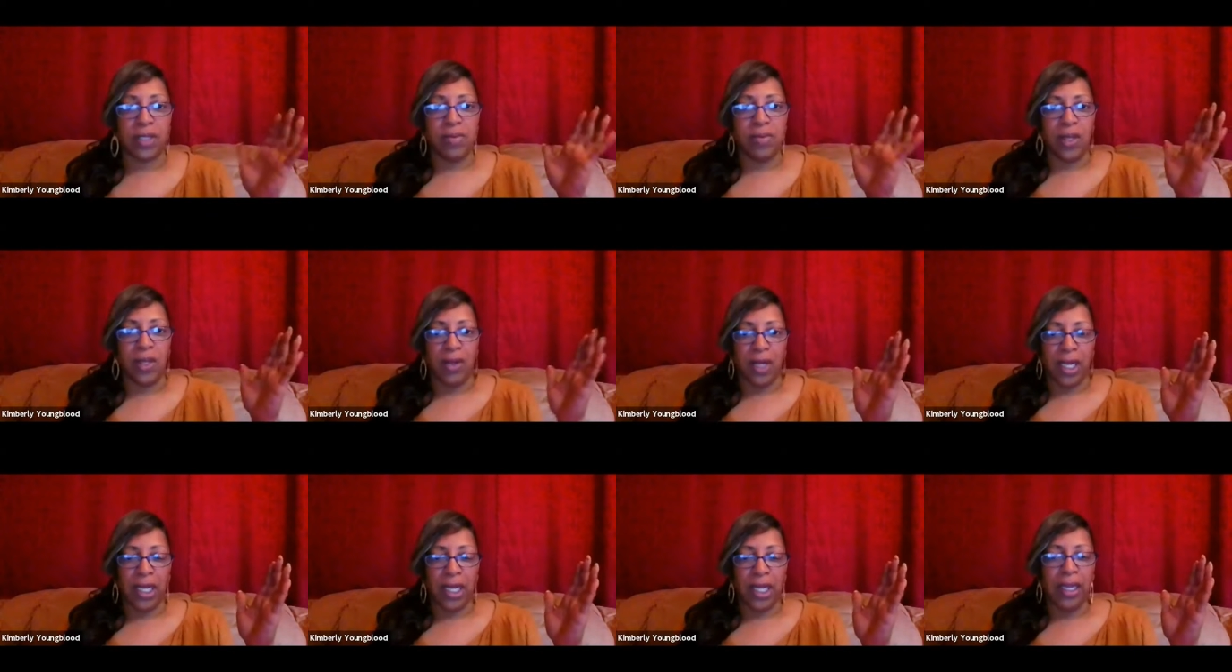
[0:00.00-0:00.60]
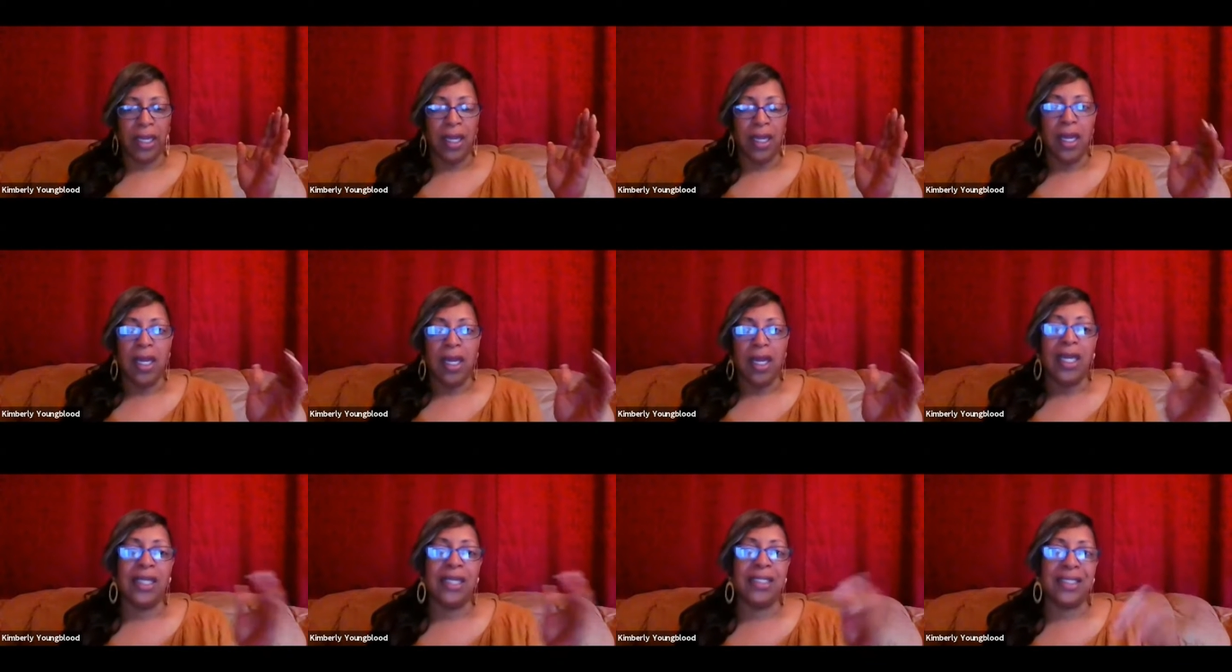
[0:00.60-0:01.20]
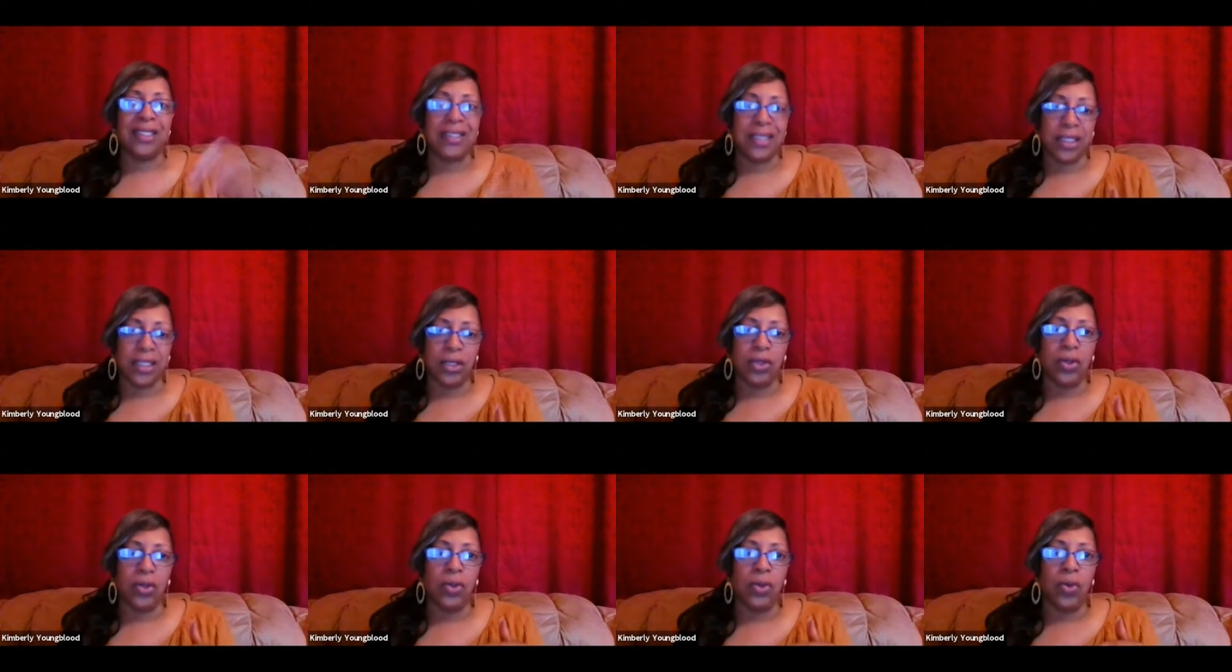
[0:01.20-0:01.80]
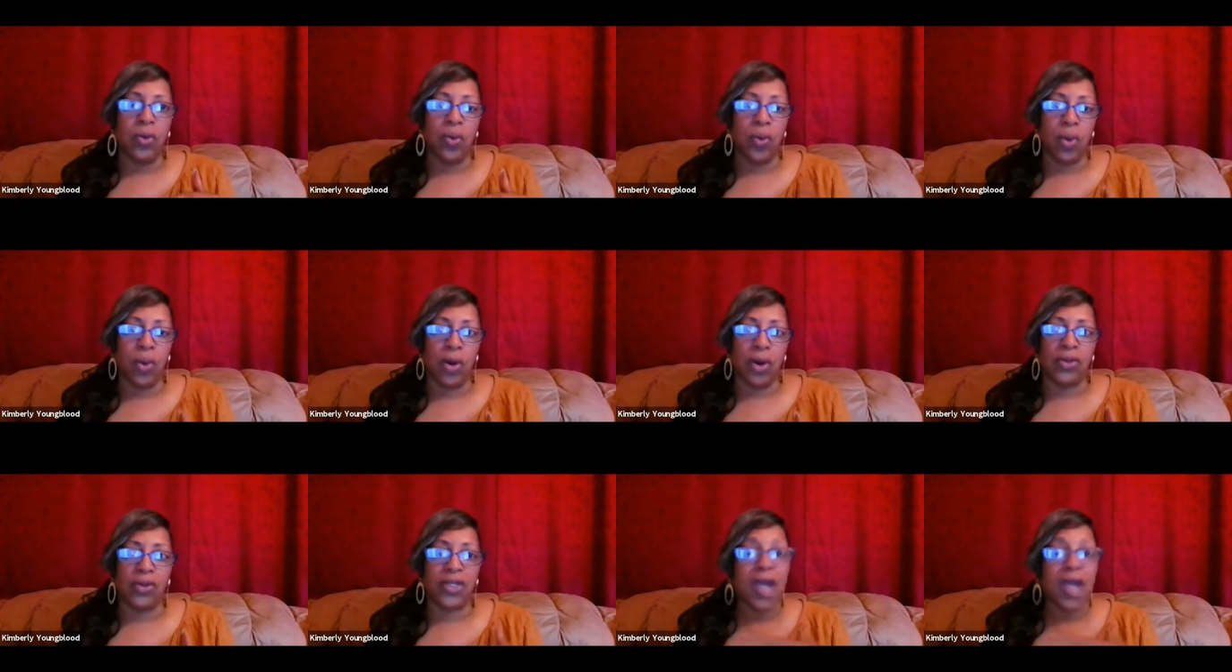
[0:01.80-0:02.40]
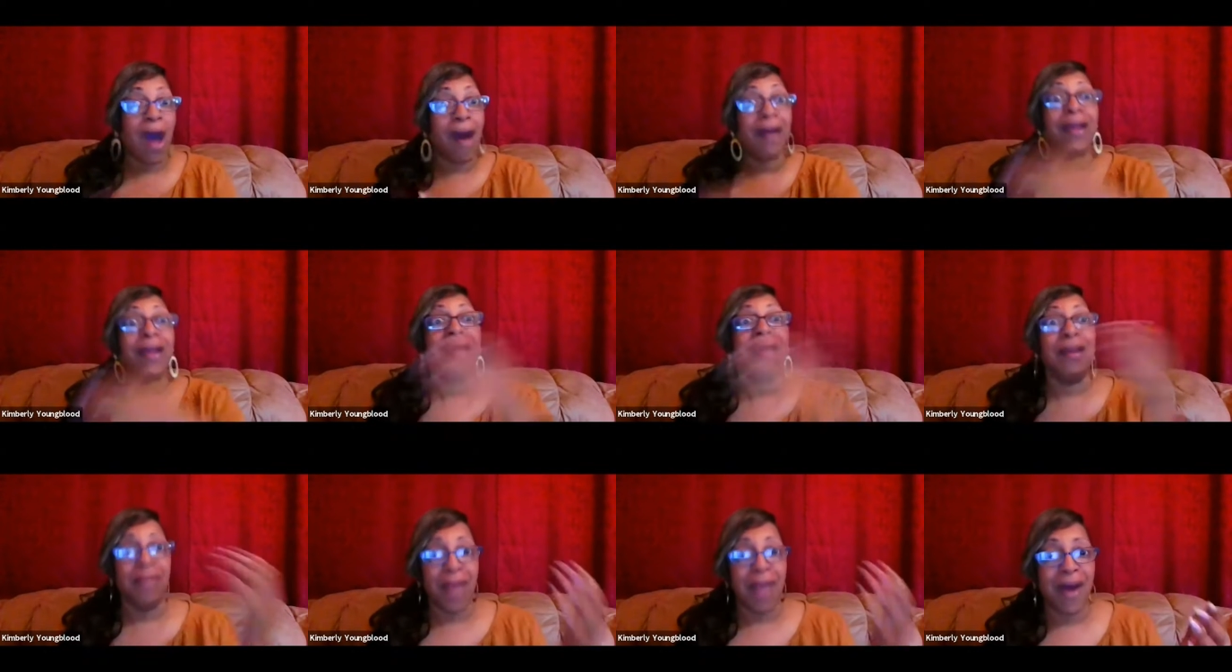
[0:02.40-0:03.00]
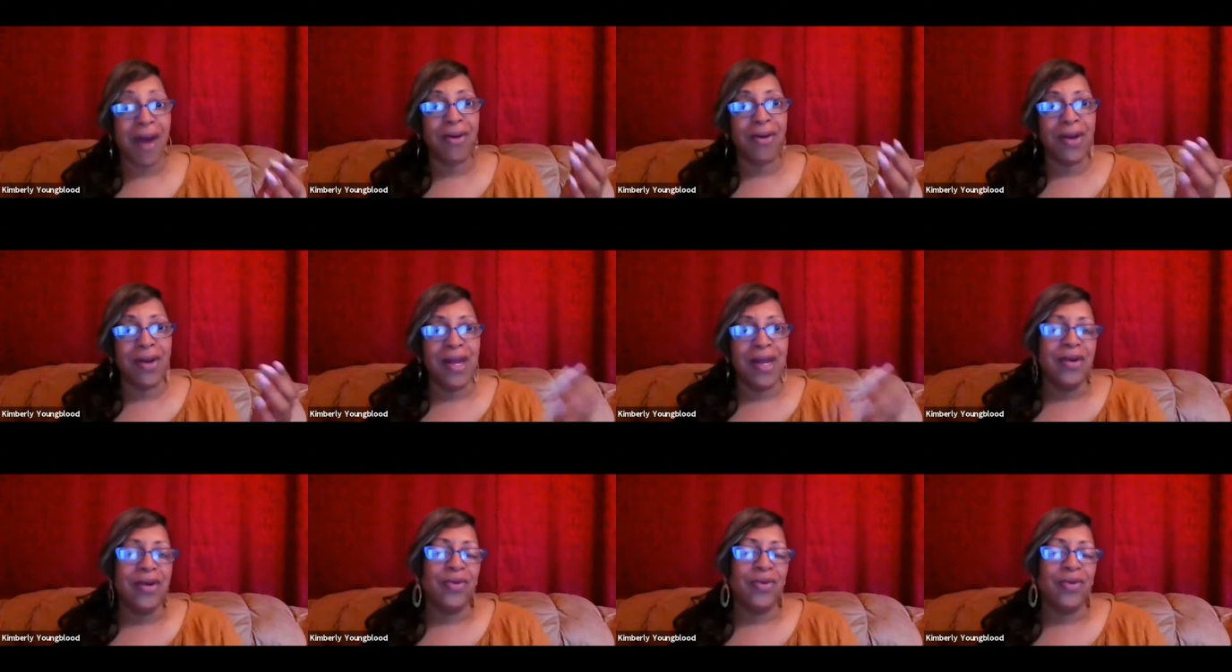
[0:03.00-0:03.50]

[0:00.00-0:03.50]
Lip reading: community, it's still worth talking about,